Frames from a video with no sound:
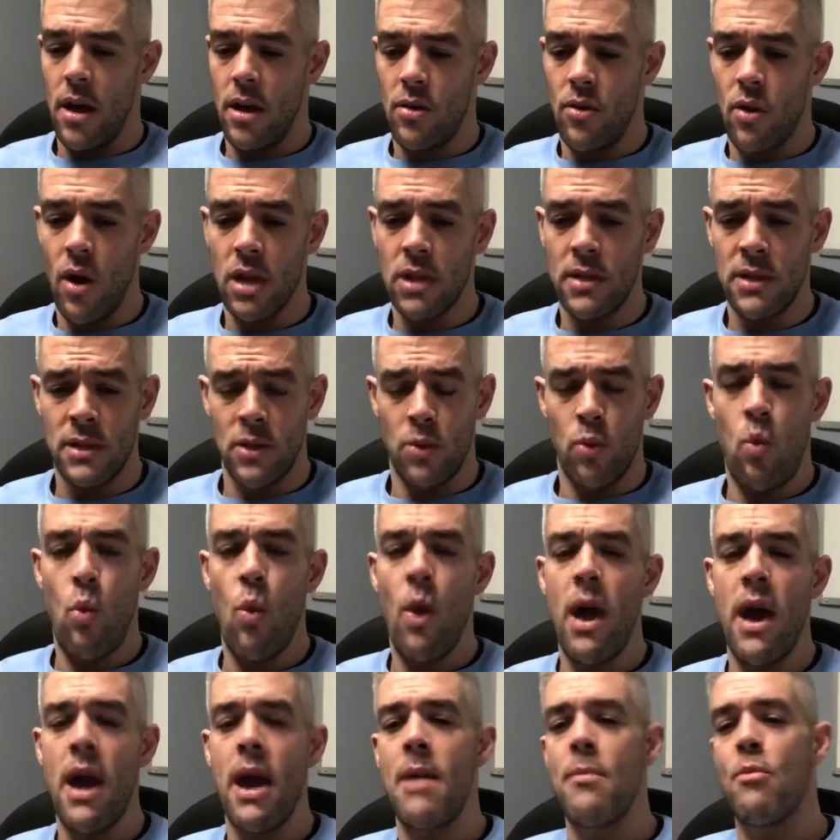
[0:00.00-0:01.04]
Cross is
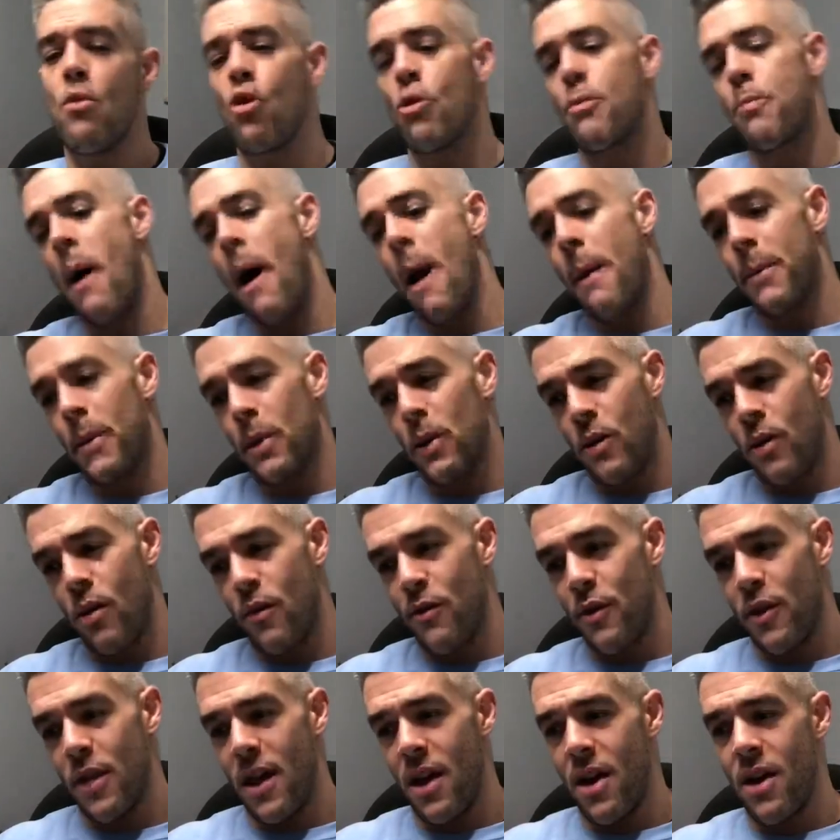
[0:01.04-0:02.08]
way more popular
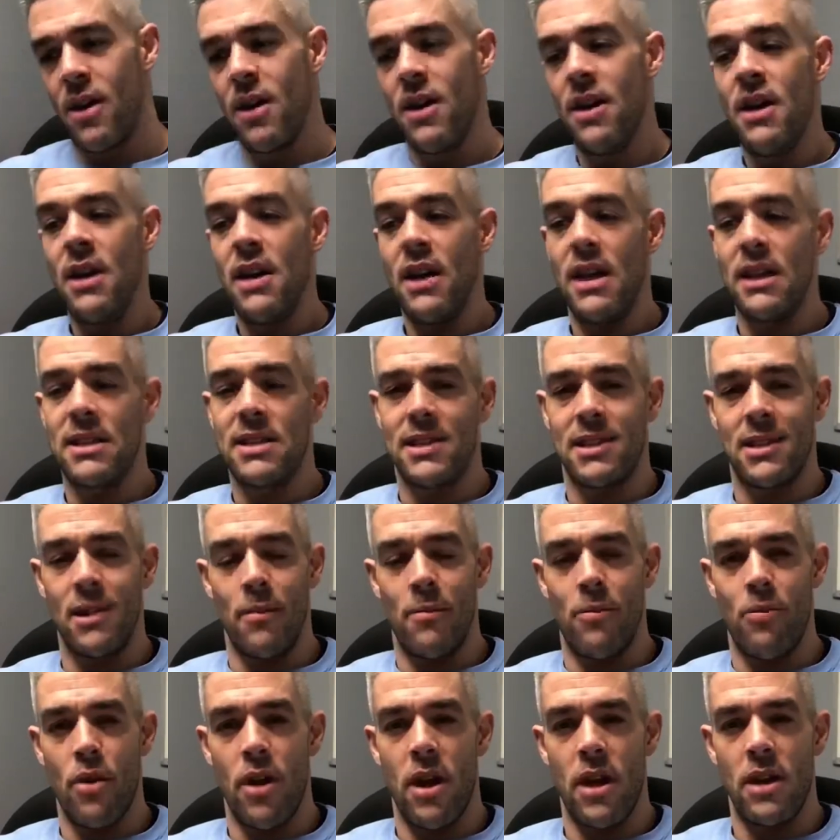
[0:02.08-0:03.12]
over there. It's
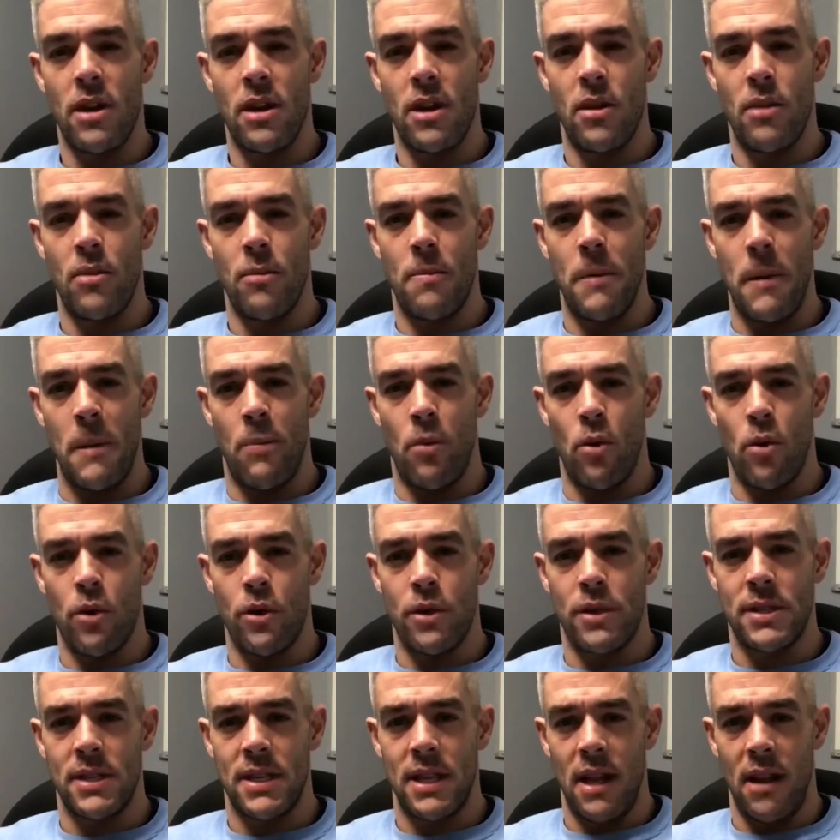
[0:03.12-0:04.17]
still brand new. People are
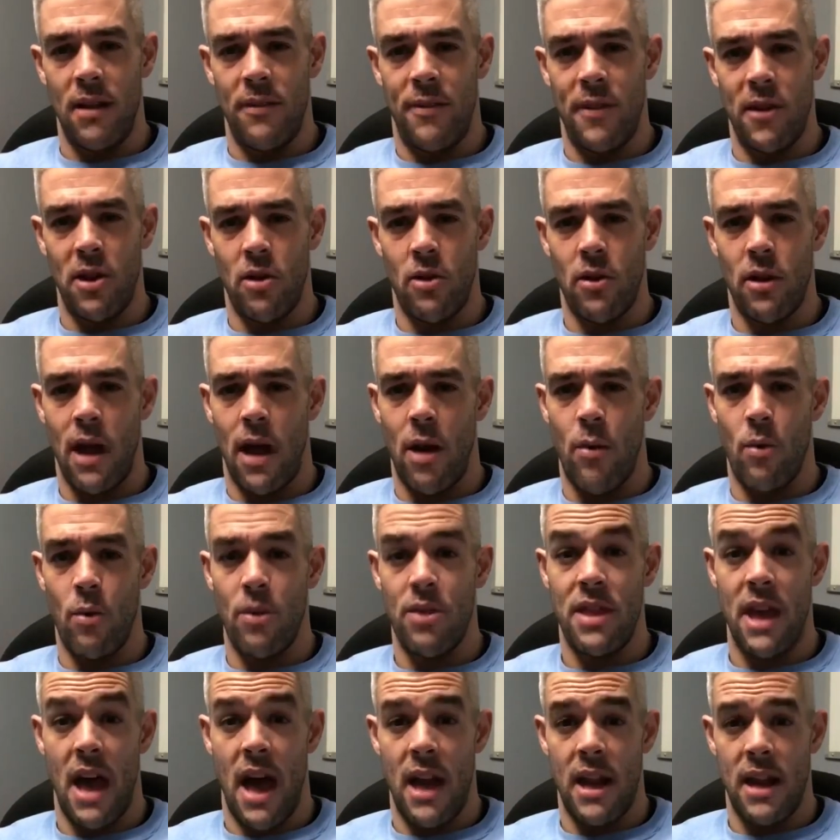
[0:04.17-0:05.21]
still figuring out
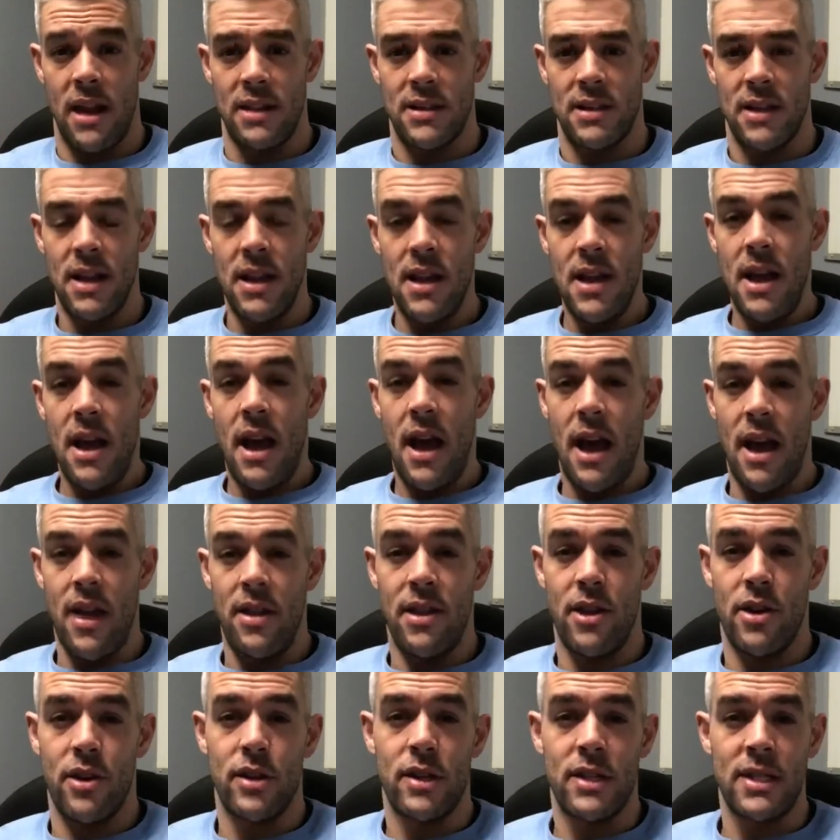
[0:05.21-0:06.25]
what that is,
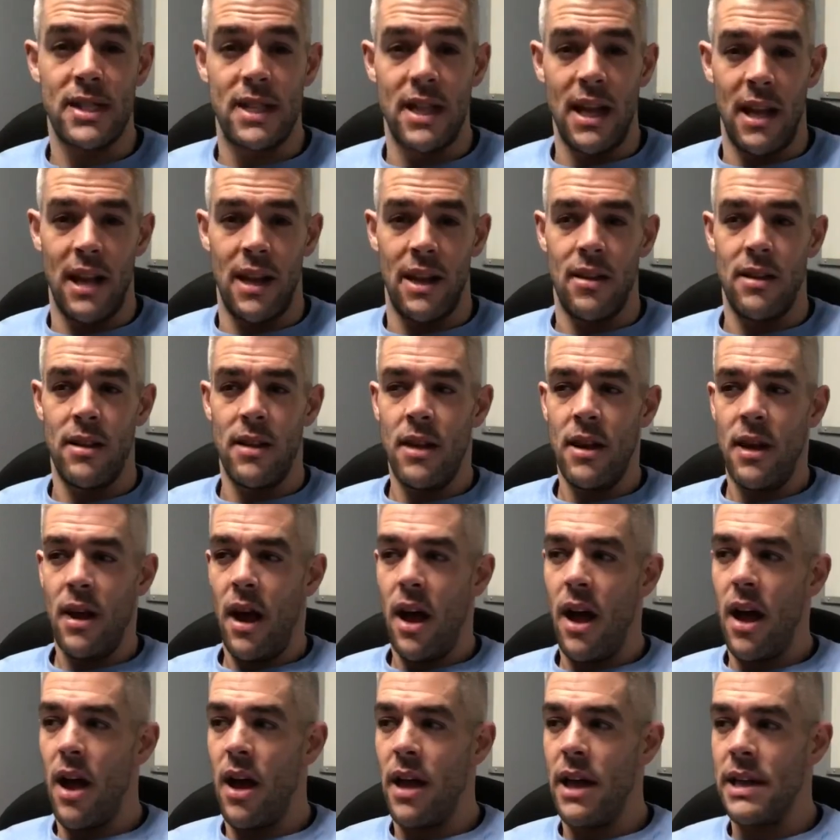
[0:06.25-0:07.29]
and they're still
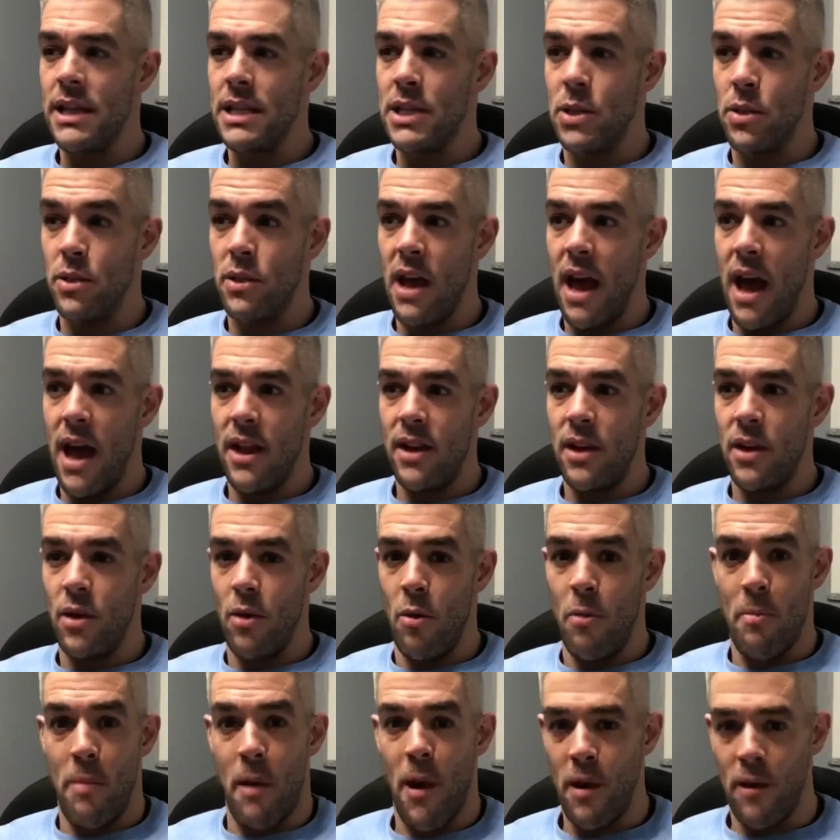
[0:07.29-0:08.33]
into that, you know,
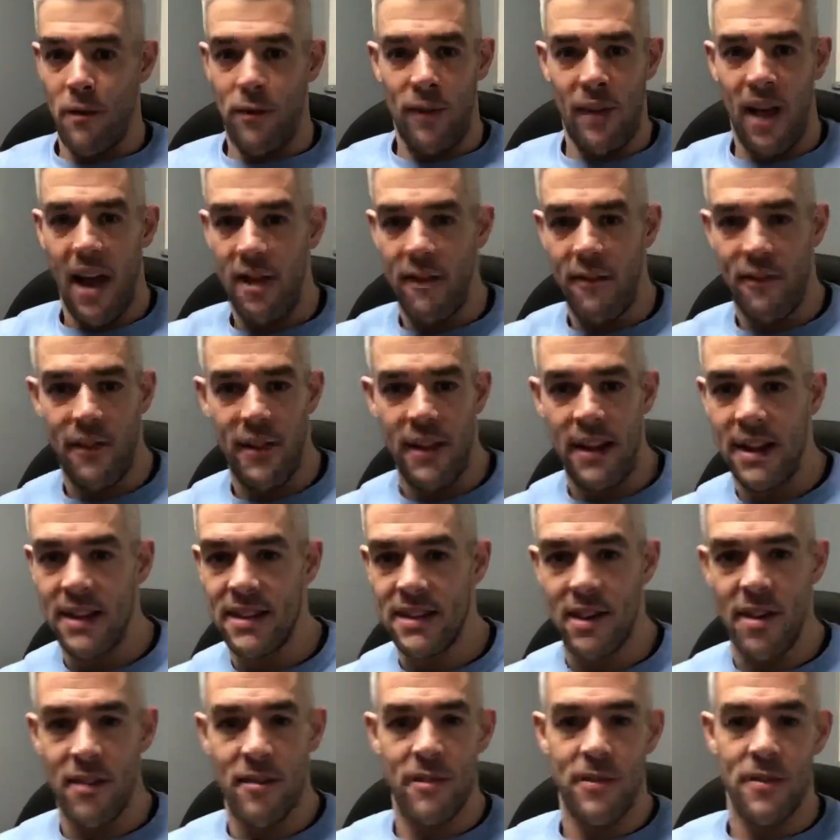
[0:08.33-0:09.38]
butterfly
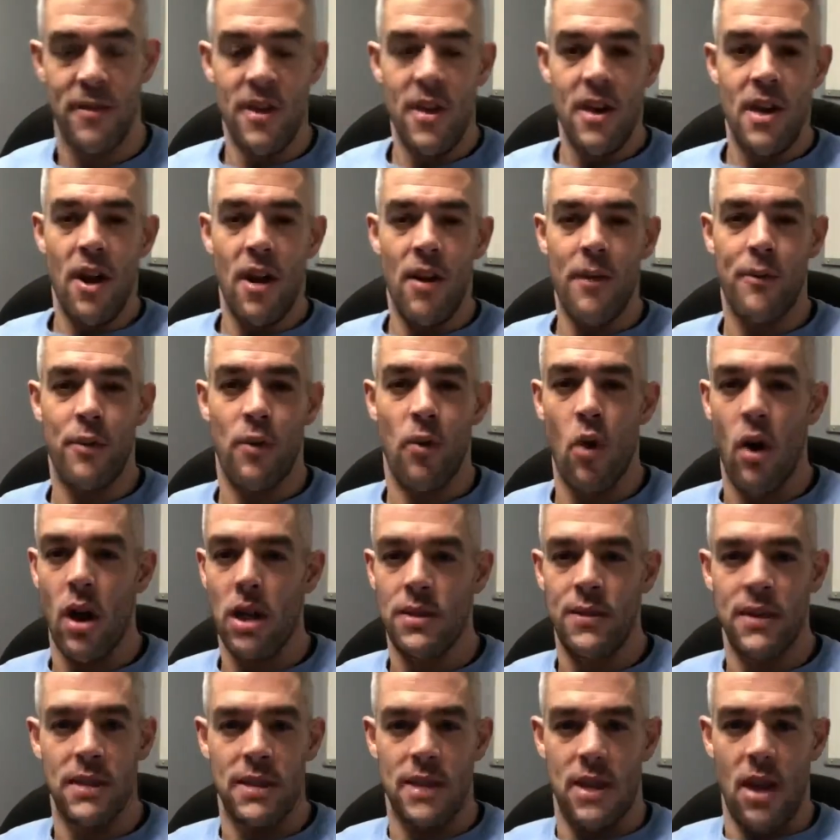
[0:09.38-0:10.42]
phase of
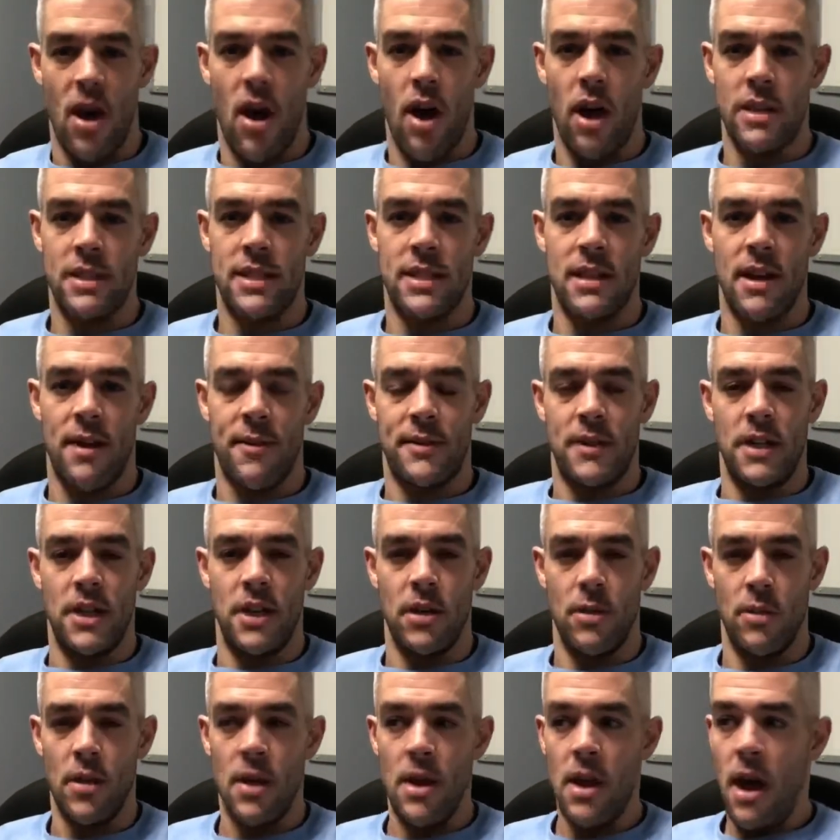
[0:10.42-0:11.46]
CrossFit's the hot stuff to
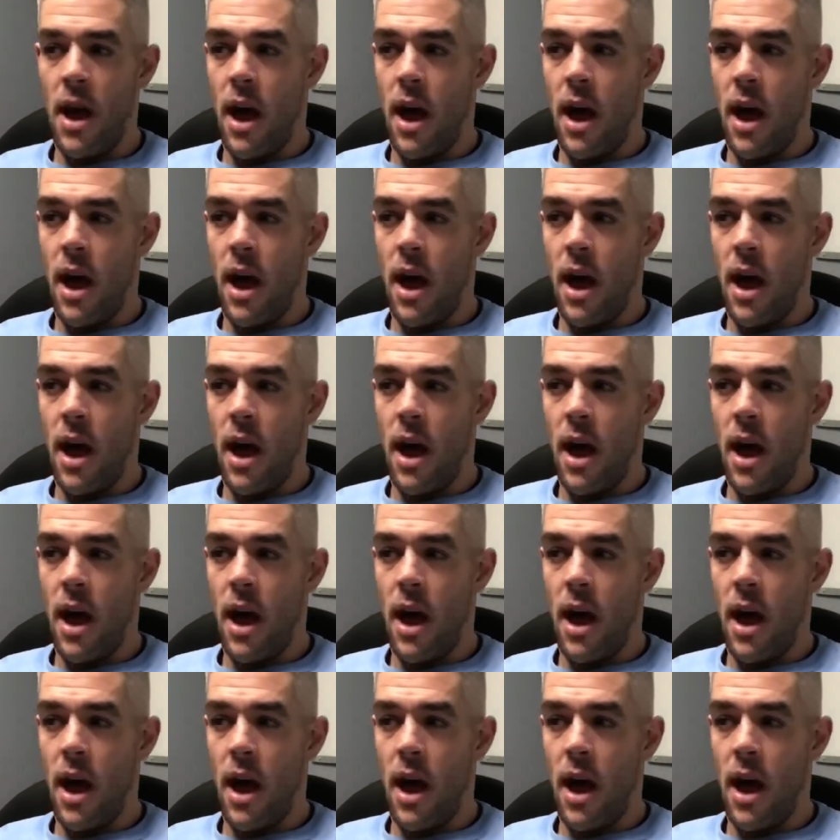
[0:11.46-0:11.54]
do.